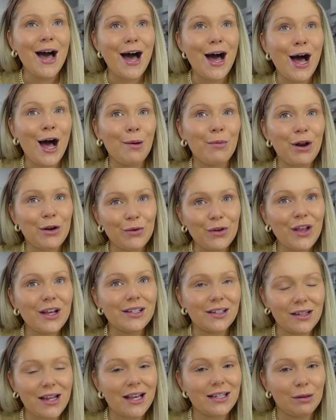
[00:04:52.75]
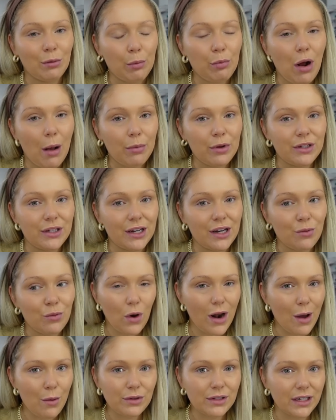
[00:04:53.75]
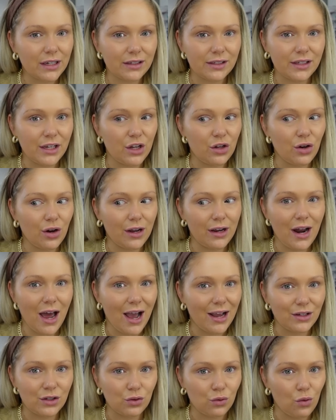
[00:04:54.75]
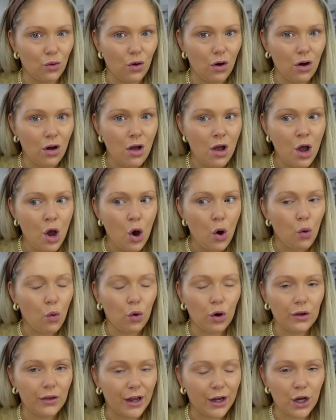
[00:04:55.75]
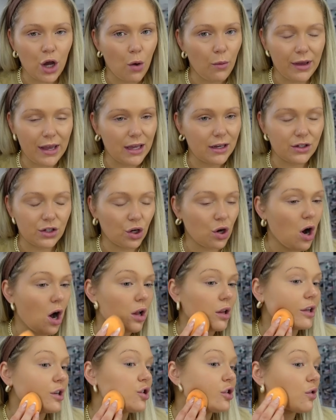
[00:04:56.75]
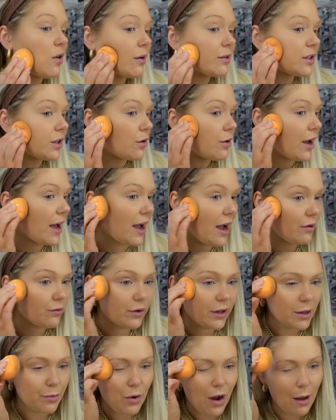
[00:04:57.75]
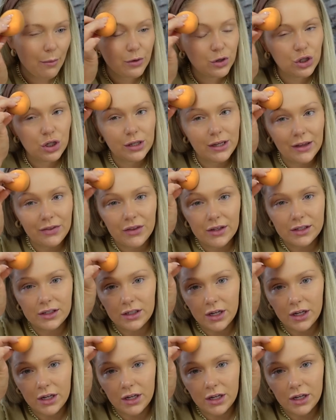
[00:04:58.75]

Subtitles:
And I realized the last time I probably did it when I was like a senior in high school or like going into college. So I was like, okay, I really probably should get this